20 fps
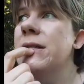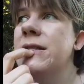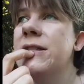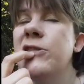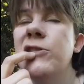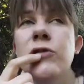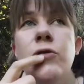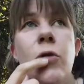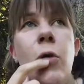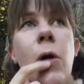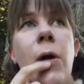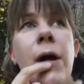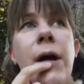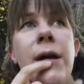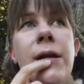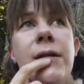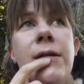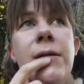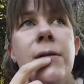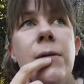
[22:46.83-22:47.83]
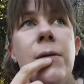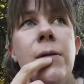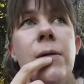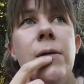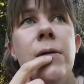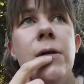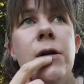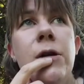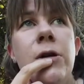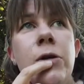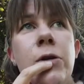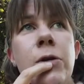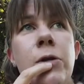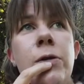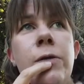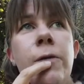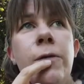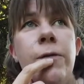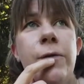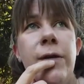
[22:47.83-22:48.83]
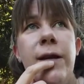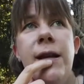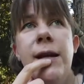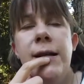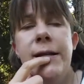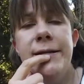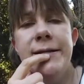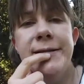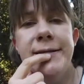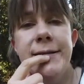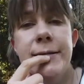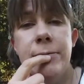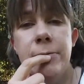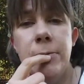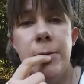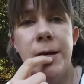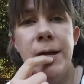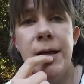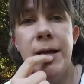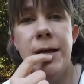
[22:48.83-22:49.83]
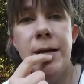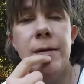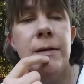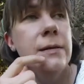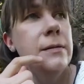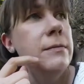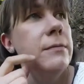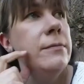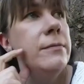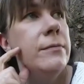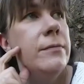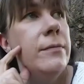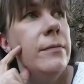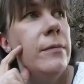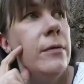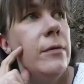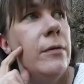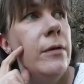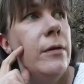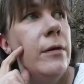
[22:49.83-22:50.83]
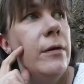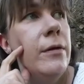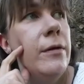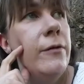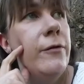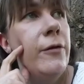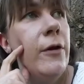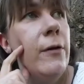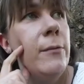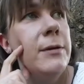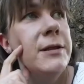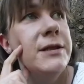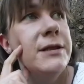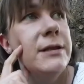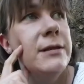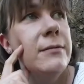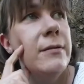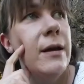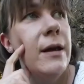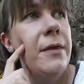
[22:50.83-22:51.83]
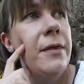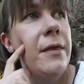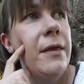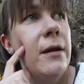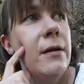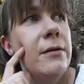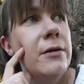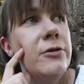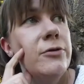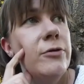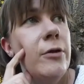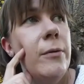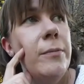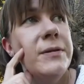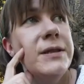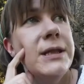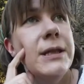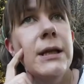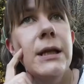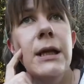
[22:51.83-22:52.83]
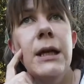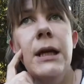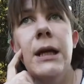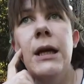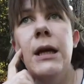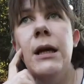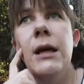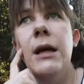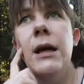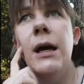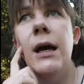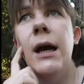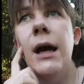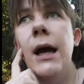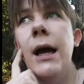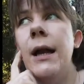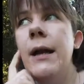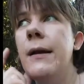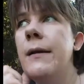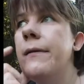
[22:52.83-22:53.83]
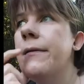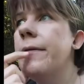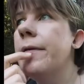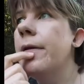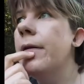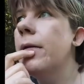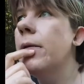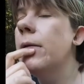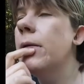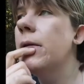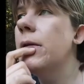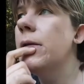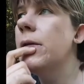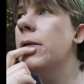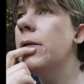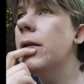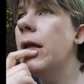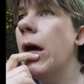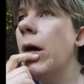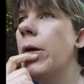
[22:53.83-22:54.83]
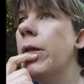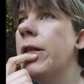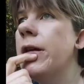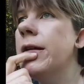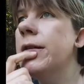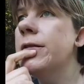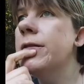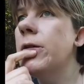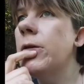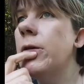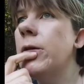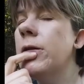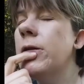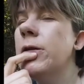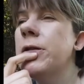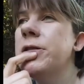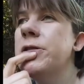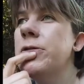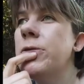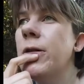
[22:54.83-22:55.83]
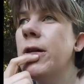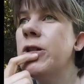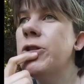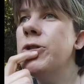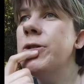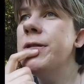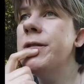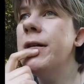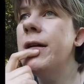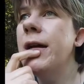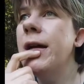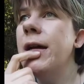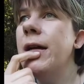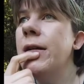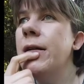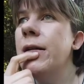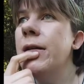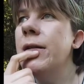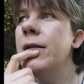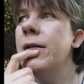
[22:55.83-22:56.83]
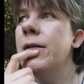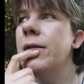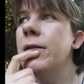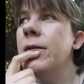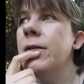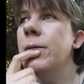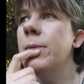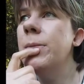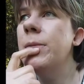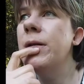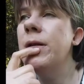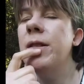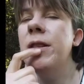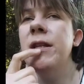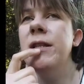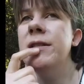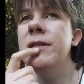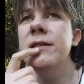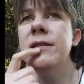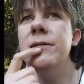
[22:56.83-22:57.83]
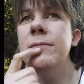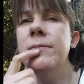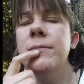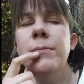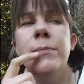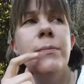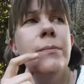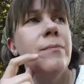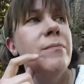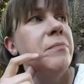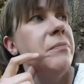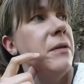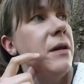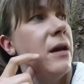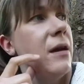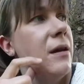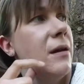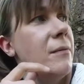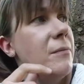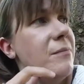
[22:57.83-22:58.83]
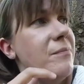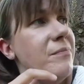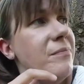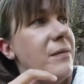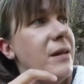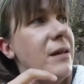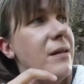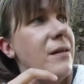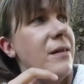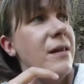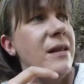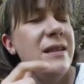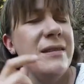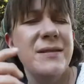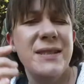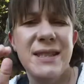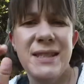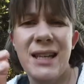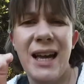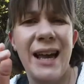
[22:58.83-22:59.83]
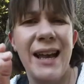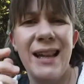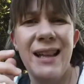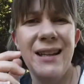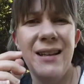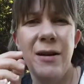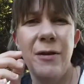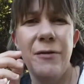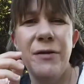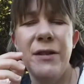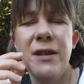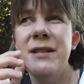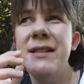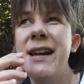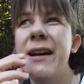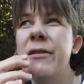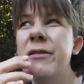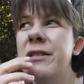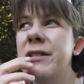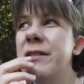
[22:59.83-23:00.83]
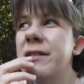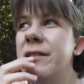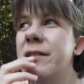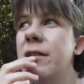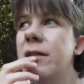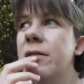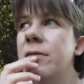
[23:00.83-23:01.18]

destroyed good fields where the farmers had their crops, and now they're all construction site, and built these. The style of these houses is